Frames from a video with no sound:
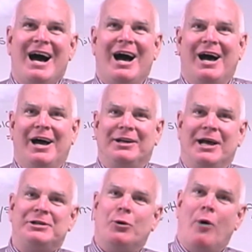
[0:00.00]
Uh, I'd
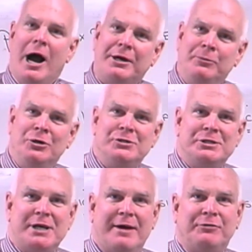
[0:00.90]
like to welcome you
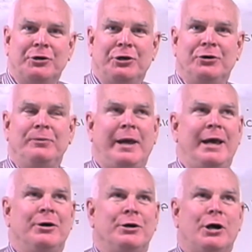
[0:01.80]
this afternoon,
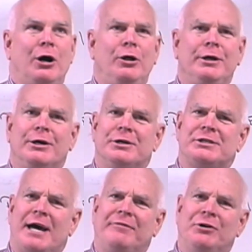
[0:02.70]
and our goal here
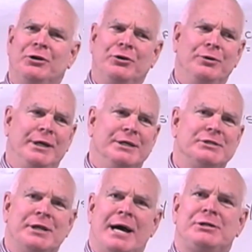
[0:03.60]
this afternoon
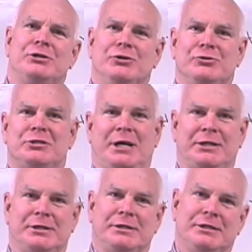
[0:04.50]
is not to
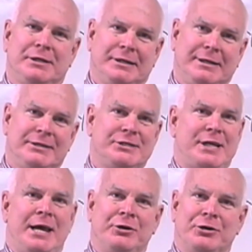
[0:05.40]
set
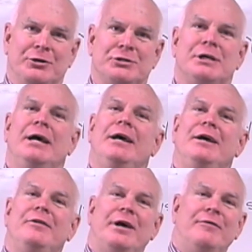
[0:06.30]
standards
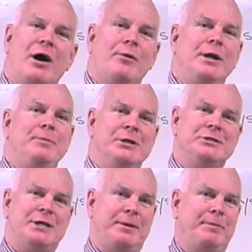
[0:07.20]
that have already
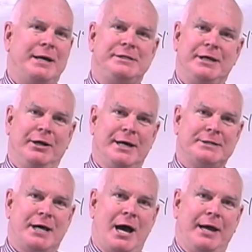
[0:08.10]
been set by
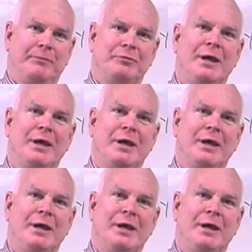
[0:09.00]
CLSI.